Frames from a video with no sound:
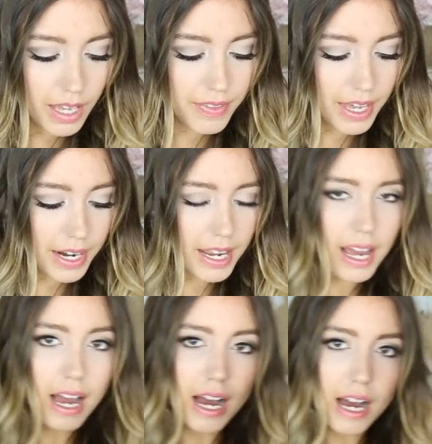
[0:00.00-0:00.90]
And then I
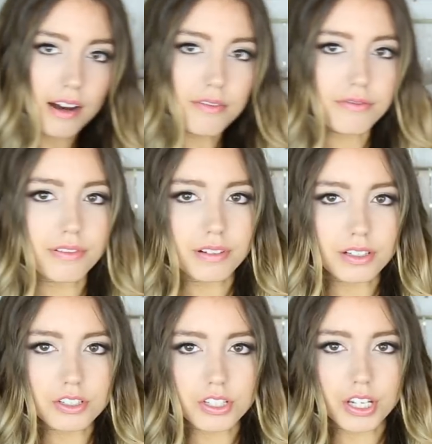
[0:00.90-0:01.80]
have,
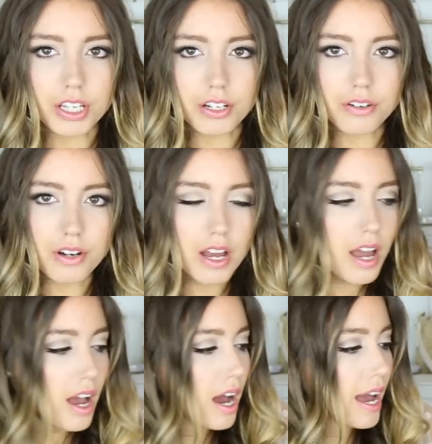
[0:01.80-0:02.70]
I'll show you,
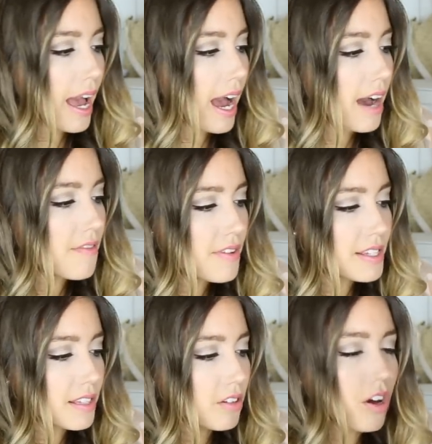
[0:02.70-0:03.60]
I have
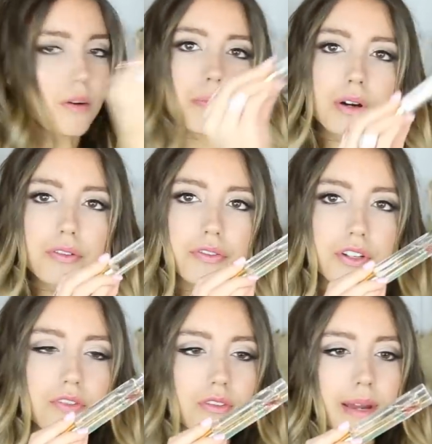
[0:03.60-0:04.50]
this little
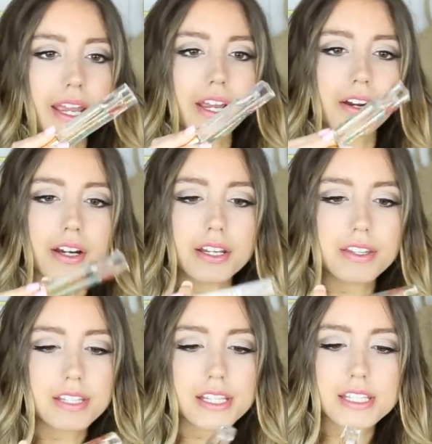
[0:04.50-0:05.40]
perfume from Aerin.
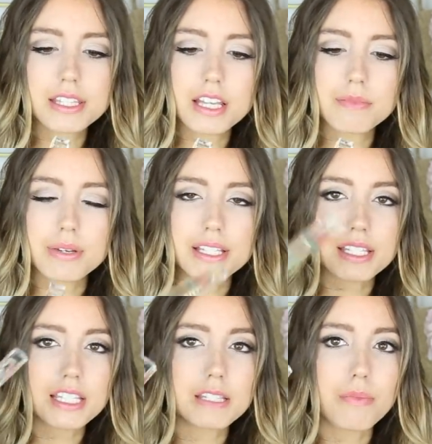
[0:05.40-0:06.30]
This is in the
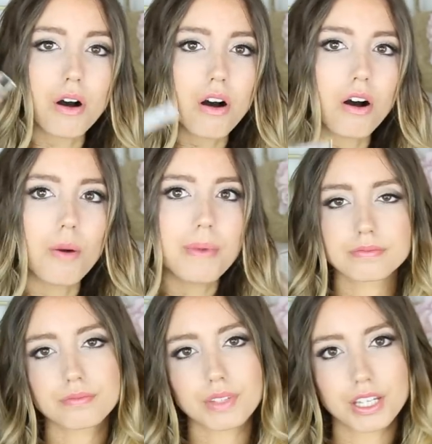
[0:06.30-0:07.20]
hibiscus palm.
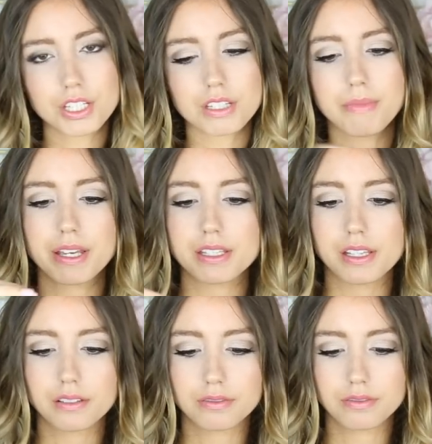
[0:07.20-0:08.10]
It's just
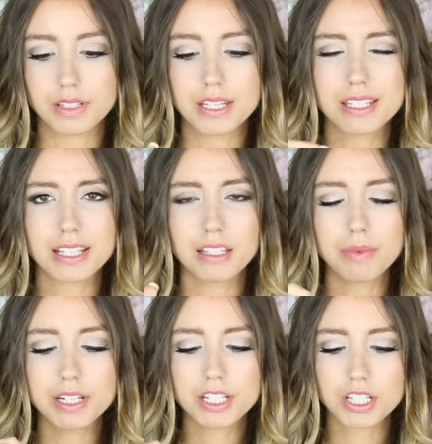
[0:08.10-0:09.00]
amazing. And it's like
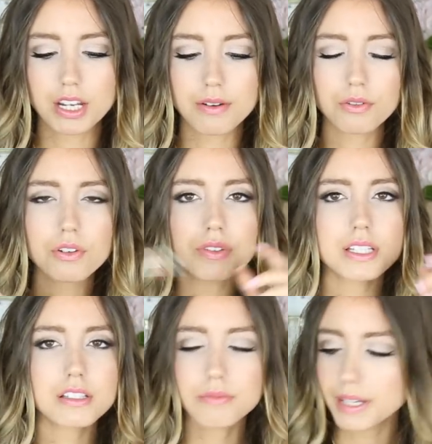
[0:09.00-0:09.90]
limited edition. I don't know if
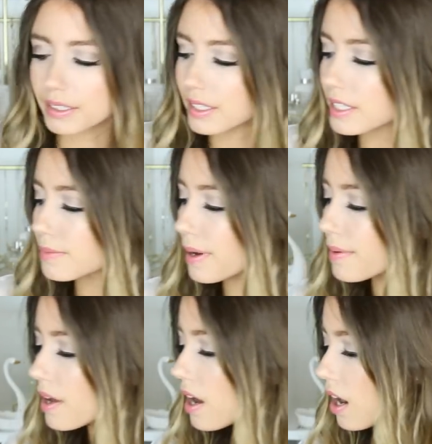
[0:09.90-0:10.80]
they still make this,
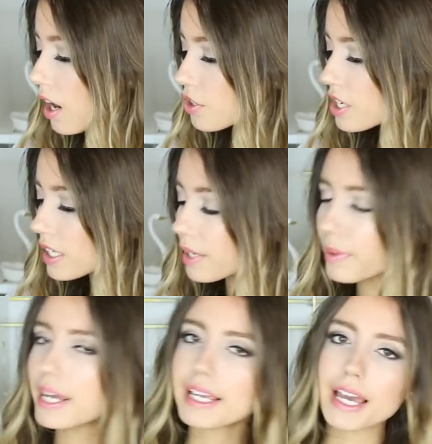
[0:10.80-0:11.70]
but I'll try to link
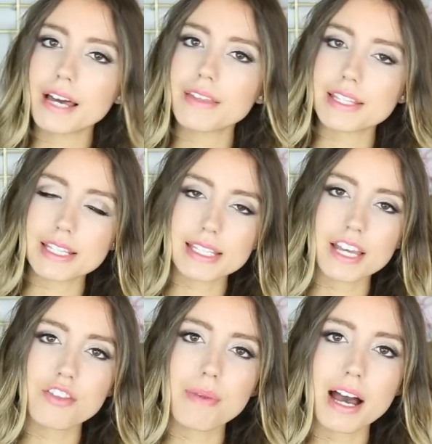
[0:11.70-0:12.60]
what I can that's
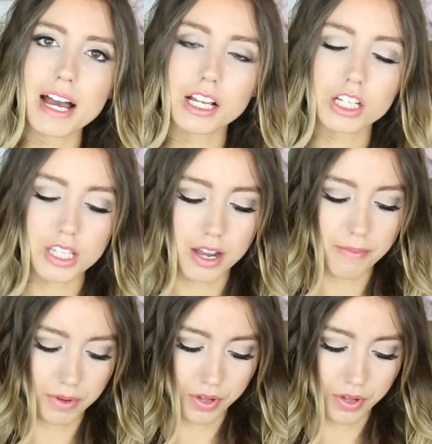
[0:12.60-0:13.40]
inside the bag down